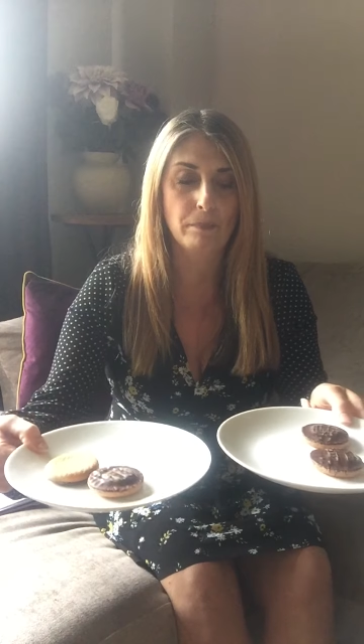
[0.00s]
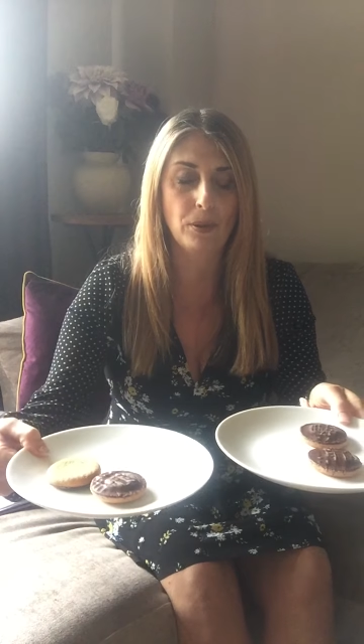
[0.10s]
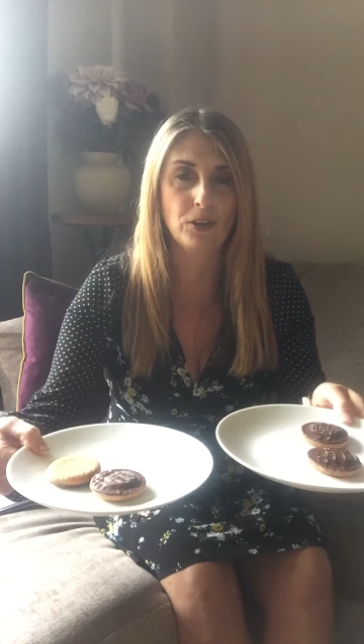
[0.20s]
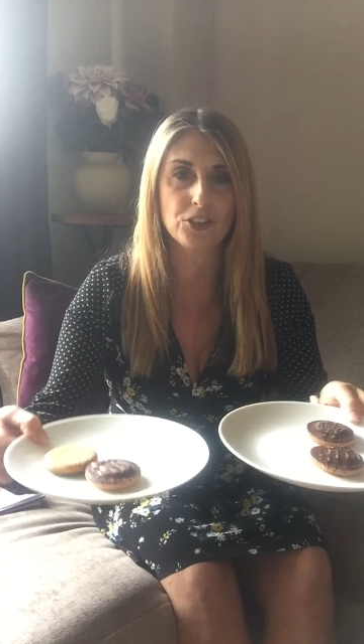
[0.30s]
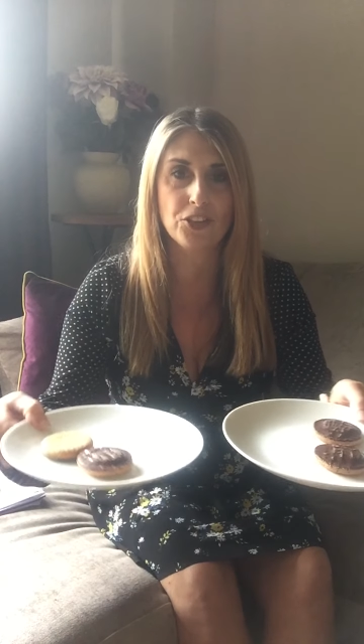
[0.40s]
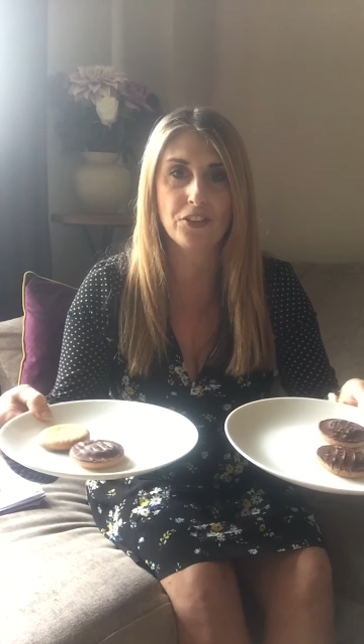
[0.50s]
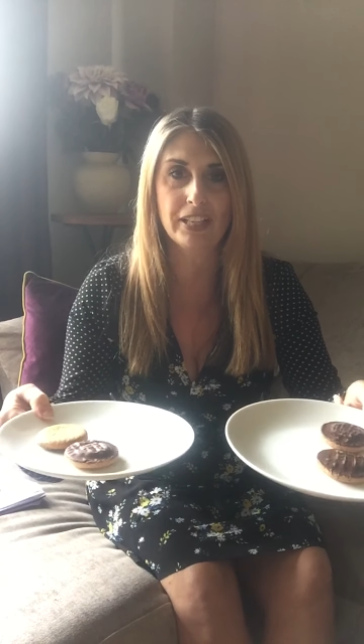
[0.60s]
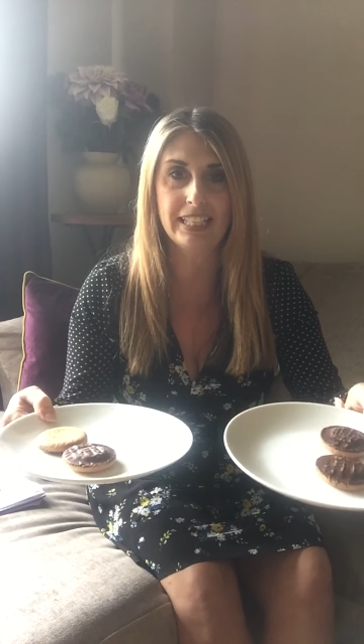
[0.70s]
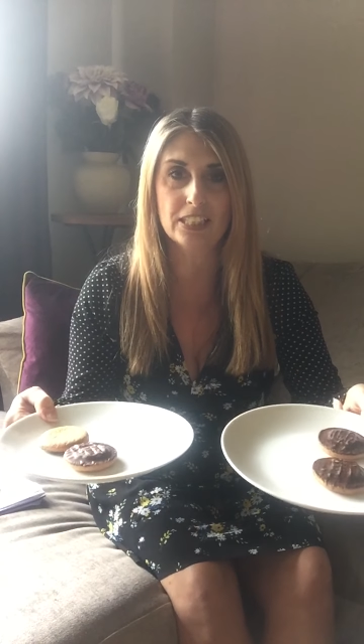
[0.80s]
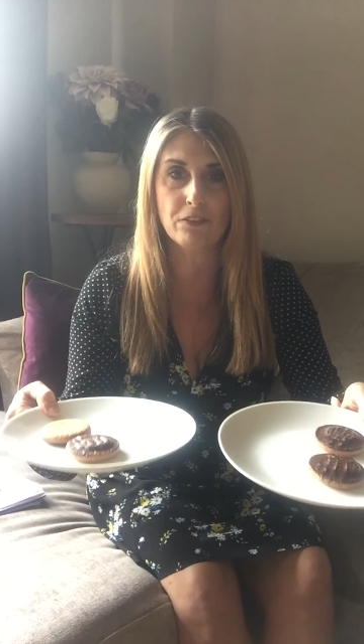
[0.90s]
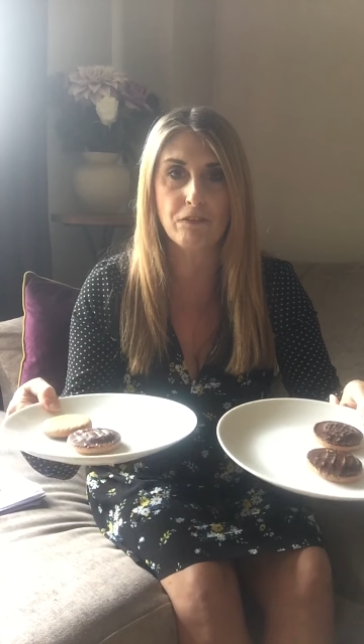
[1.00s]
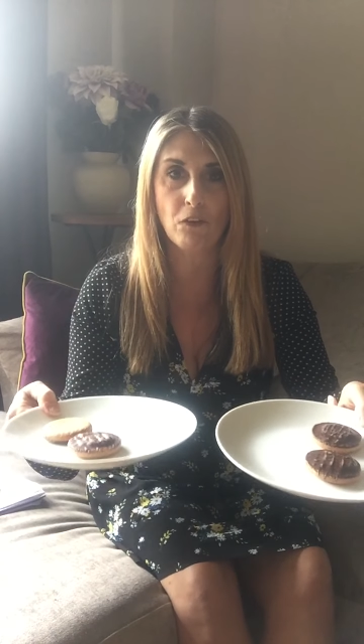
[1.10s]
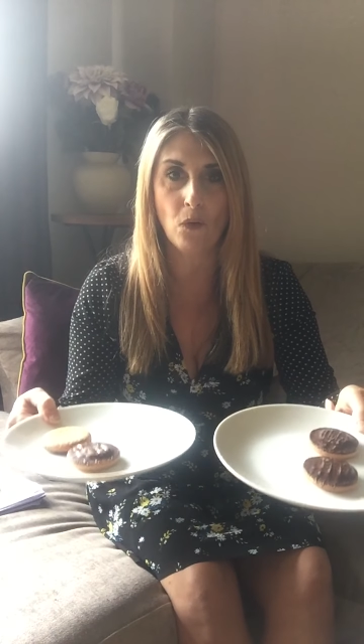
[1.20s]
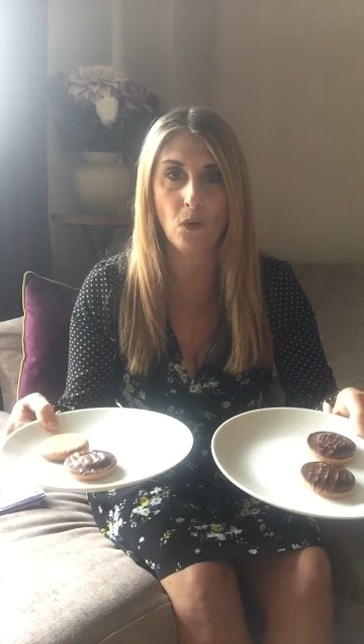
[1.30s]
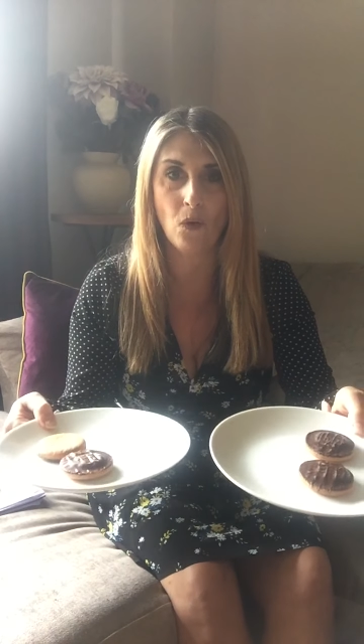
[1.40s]
put these
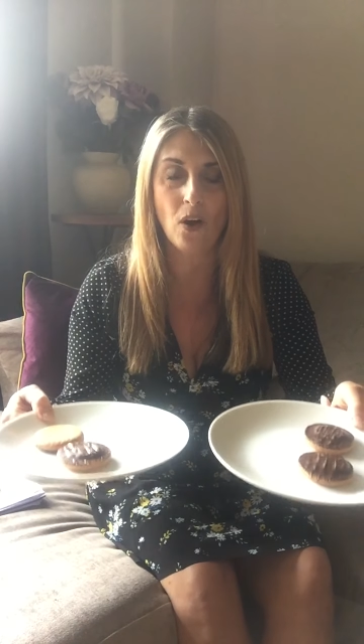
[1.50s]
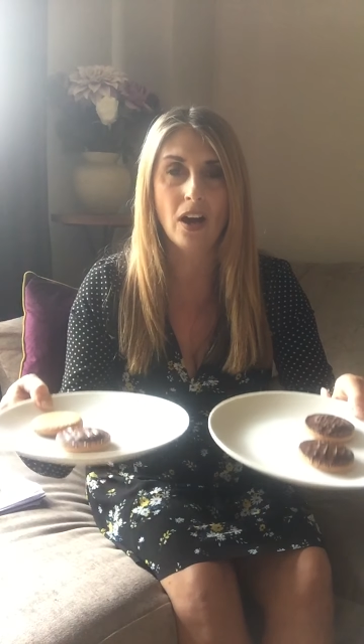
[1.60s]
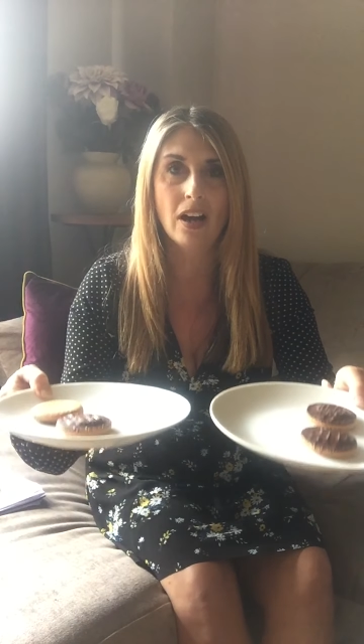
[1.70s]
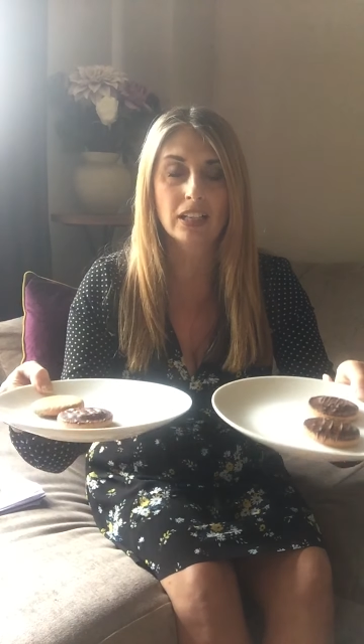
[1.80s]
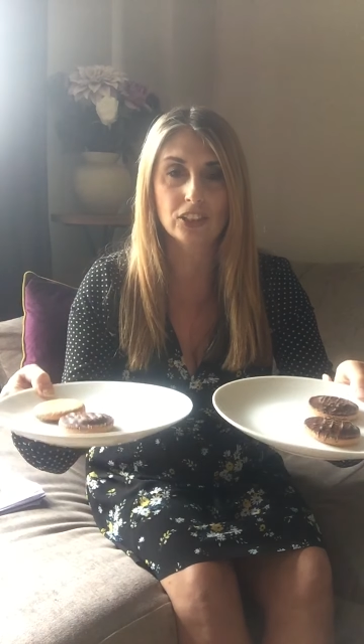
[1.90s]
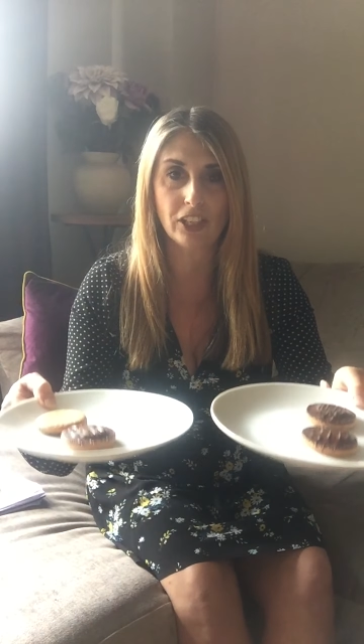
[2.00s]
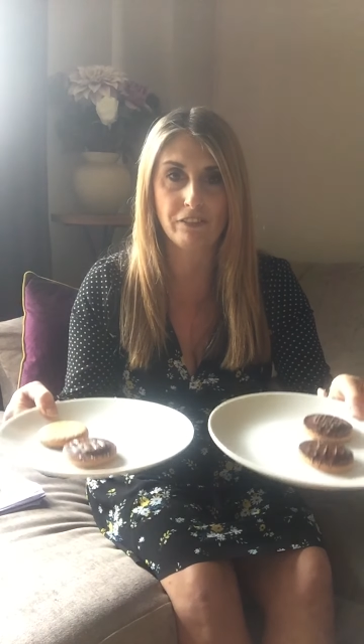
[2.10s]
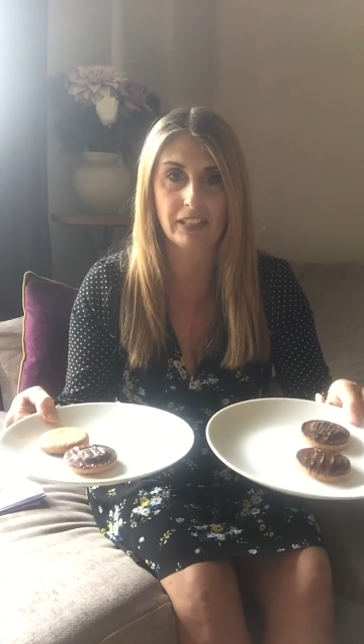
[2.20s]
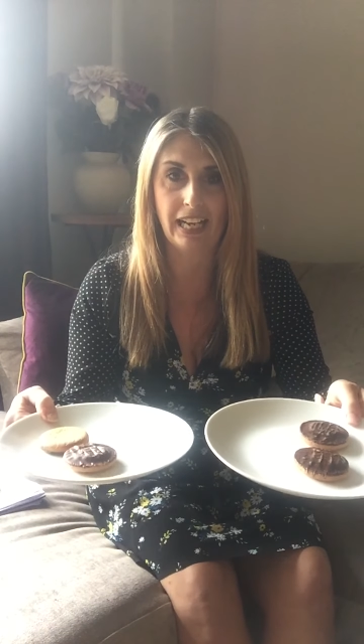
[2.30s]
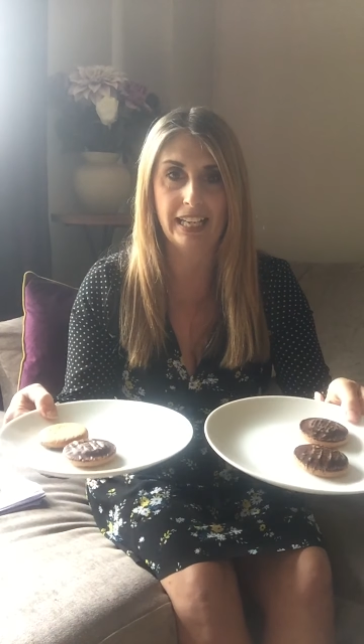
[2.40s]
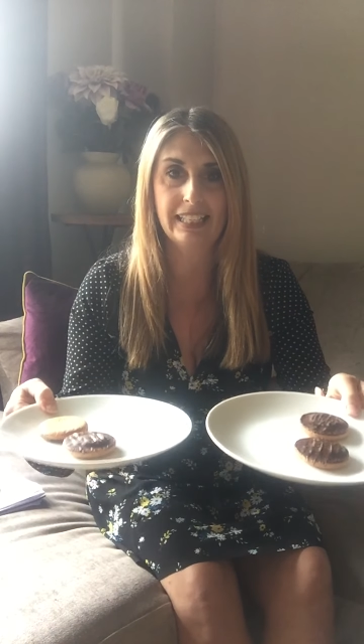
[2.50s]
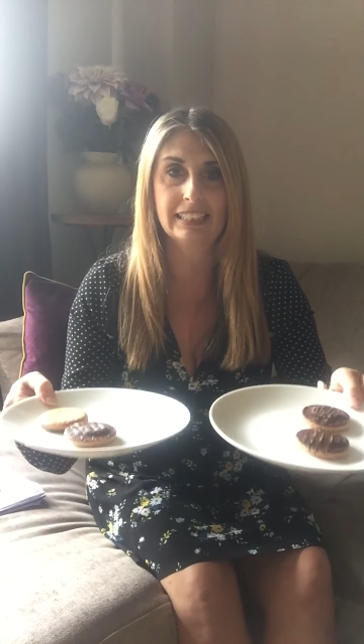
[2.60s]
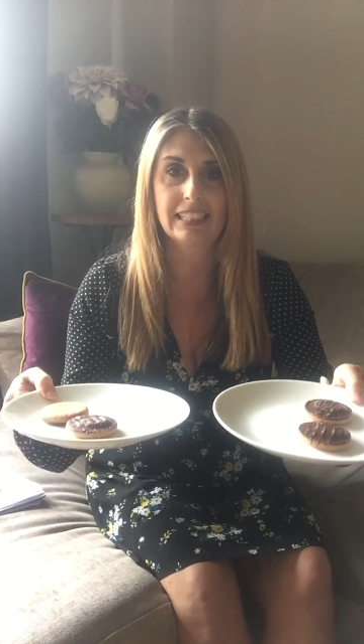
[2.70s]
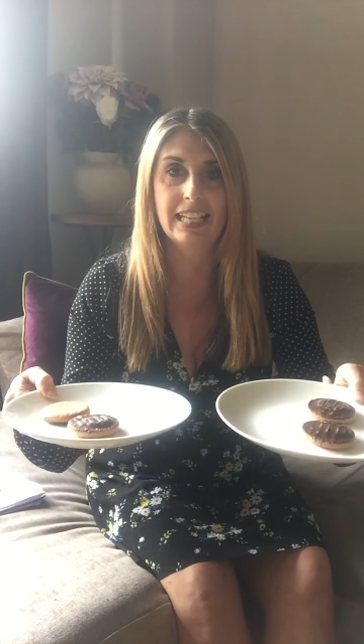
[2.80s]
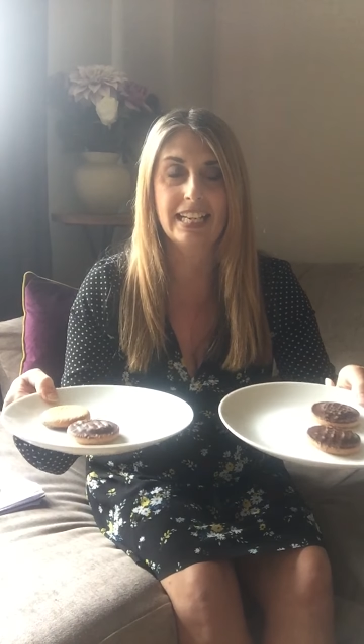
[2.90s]
4 Jaffa
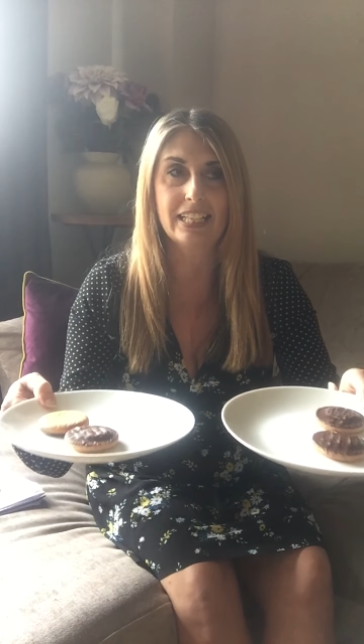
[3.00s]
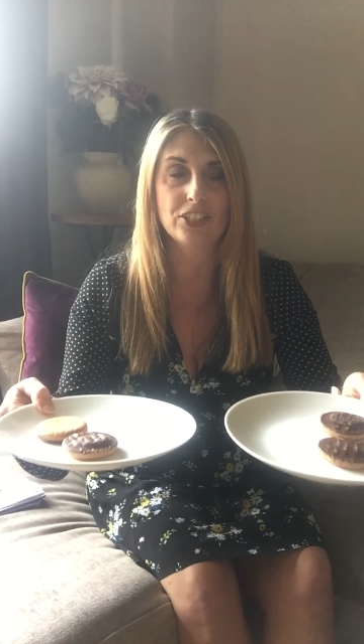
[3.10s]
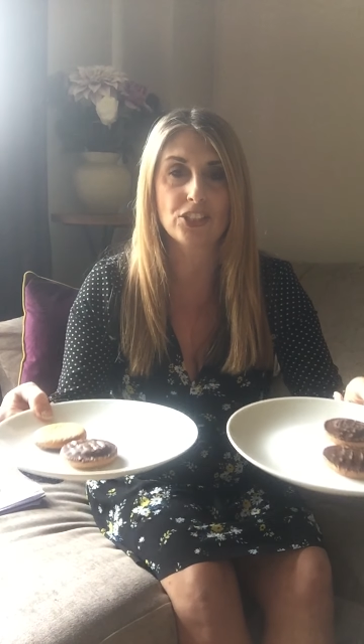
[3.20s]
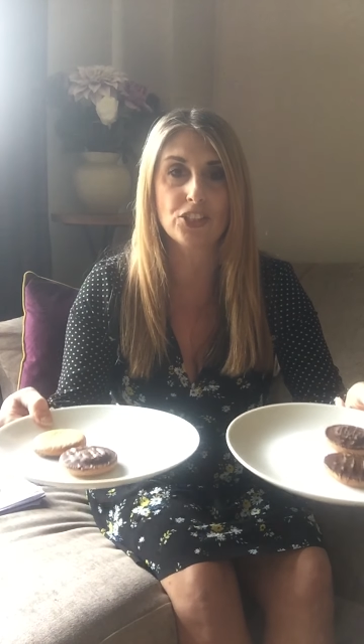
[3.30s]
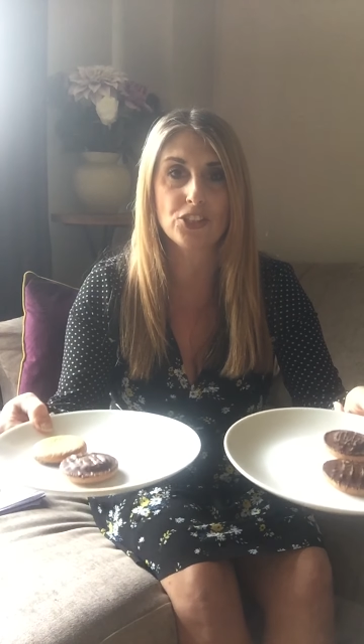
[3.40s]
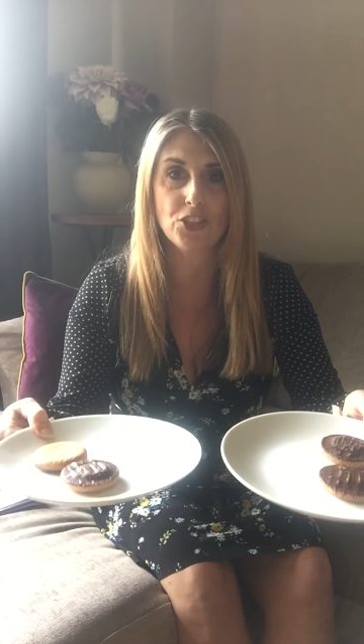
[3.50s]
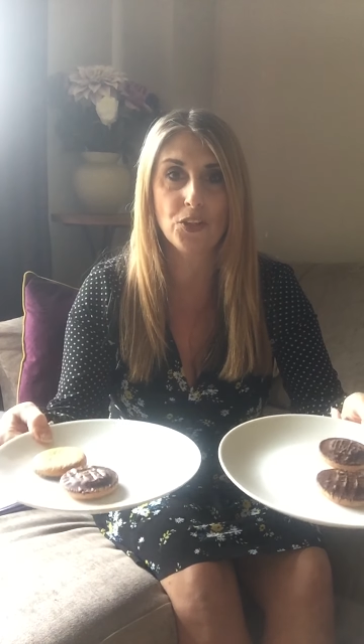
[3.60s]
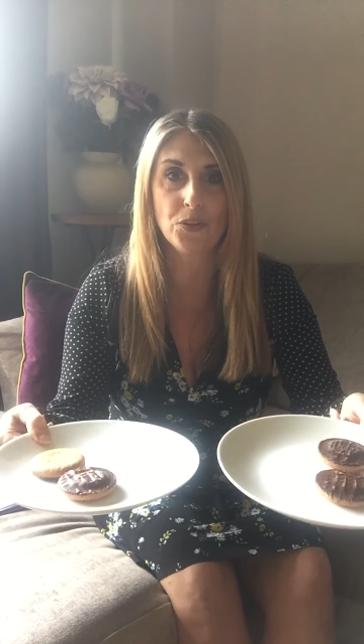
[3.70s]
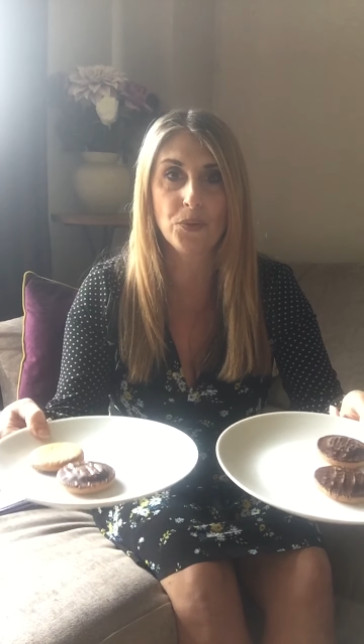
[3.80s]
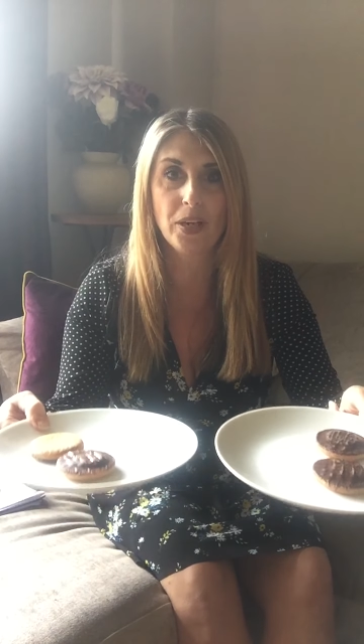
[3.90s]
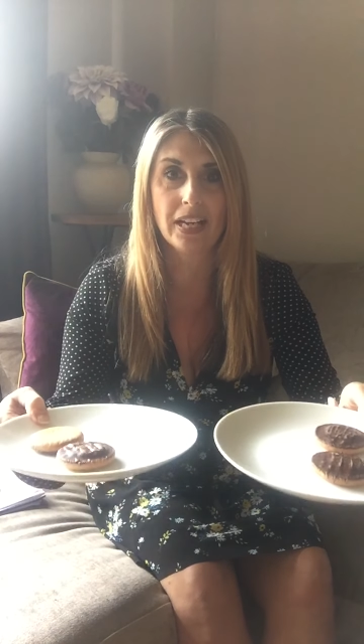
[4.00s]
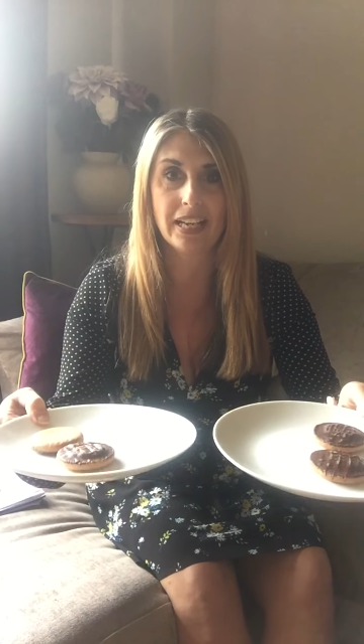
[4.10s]
cakes into 2